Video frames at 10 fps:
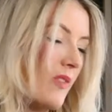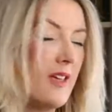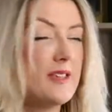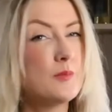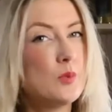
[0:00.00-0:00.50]

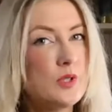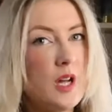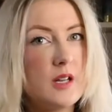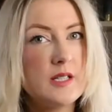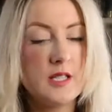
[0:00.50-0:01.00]
is more
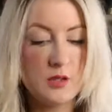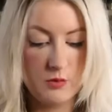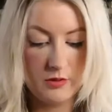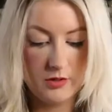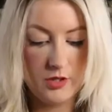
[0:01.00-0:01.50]
targeted
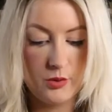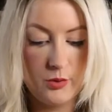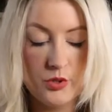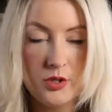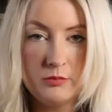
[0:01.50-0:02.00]
towards
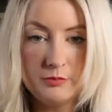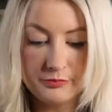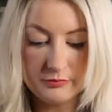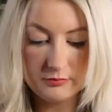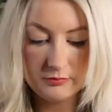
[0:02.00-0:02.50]
children,
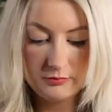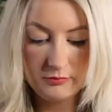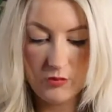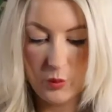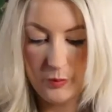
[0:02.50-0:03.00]

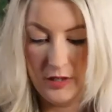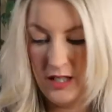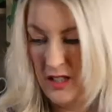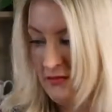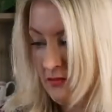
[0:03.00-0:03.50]
would
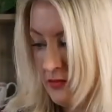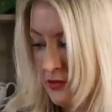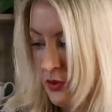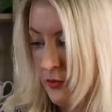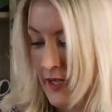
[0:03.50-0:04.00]
be
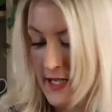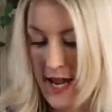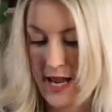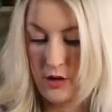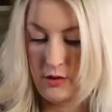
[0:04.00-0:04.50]
sort of my
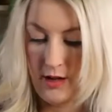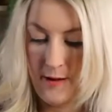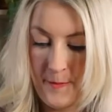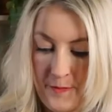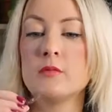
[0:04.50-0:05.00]
take on
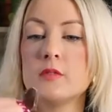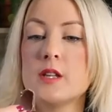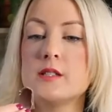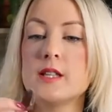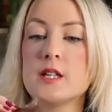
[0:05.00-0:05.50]
it.
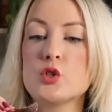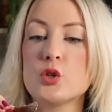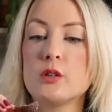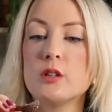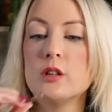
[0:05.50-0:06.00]
Nice thick
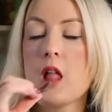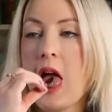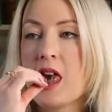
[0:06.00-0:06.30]
chocolate.